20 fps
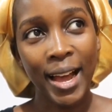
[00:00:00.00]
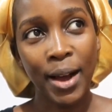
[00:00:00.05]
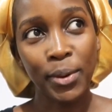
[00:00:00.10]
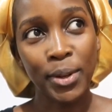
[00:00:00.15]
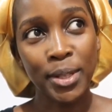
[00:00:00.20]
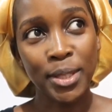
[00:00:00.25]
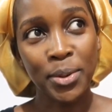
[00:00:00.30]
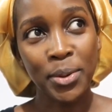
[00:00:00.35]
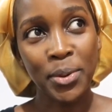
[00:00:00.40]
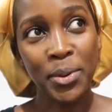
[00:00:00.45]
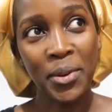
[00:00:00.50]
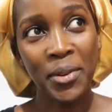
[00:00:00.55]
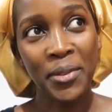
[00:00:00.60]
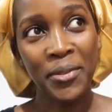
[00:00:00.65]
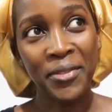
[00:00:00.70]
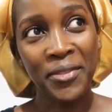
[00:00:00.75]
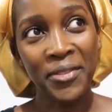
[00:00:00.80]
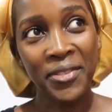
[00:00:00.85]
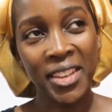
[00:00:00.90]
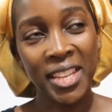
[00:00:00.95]
I wasn't
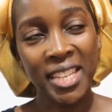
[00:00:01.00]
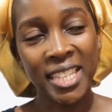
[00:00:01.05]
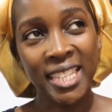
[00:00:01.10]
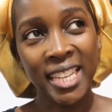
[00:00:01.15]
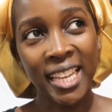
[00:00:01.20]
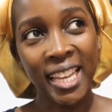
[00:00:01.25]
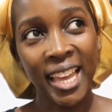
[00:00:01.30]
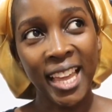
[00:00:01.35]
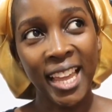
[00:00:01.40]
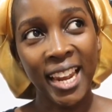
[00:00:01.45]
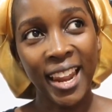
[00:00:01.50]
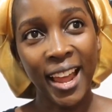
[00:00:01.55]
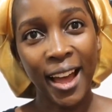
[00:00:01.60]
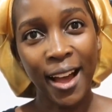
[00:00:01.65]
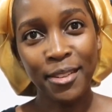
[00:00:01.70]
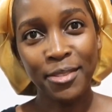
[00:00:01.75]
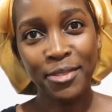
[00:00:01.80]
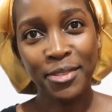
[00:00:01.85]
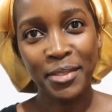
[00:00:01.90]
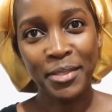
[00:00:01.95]
convincing
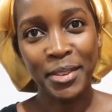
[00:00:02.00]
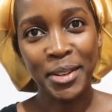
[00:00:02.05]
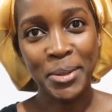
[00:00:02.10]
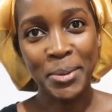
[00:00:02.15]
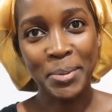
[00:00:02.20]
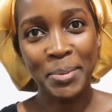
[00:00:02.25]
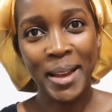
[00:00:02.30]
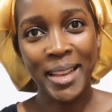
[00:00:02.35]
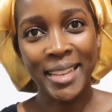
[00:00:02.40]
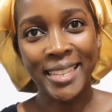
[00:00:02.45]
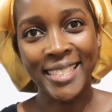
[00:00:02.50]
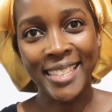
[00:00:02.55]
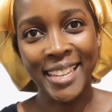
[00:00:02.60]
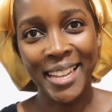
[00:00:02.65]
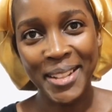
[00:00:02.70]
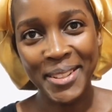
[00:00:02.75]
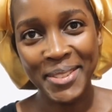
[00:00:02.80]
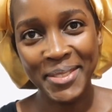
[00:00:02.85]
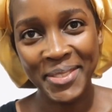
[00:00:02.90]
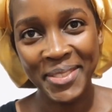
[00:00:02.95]
enough, even to
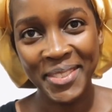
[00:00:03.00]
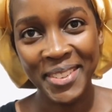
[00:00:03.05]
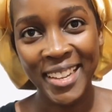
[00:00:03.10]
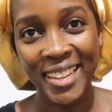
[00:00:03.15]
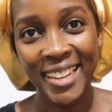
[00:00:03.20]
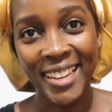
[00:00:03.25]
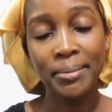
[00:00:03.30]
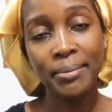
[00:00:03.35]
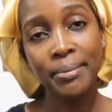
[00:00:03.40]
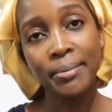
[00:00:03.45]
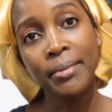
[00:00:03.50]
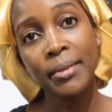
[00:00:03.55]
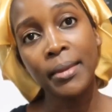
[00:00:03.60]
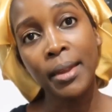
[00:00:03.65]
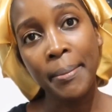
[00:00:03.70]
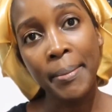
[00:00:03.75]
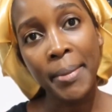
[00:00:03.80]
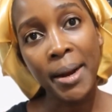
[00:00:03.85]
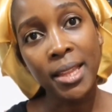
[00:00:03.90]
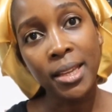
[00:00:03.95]
myself.
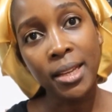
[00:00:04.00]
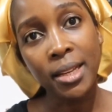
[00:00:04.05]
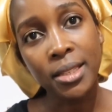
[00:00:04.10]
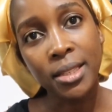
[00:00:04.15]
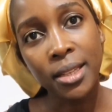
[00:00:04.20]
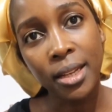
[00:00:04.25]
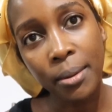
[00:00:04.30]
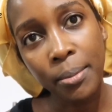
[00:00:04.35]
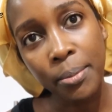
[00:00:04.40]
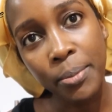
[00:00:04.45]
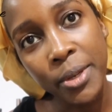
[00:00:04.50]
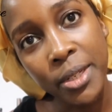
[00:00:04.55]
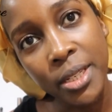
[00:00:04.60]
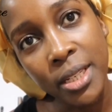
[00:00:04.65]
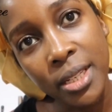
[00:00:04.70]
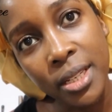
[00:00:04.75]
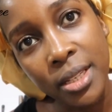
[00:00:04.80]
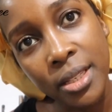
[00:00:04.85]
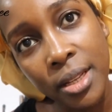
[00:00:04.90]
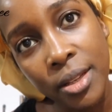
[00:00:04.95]
But I think it's done a
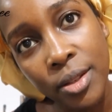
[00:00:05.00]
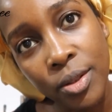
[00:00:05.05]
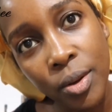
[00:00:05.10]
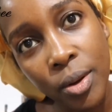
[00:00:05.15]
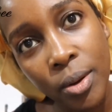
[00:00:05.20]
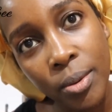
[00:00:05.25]
pretty decent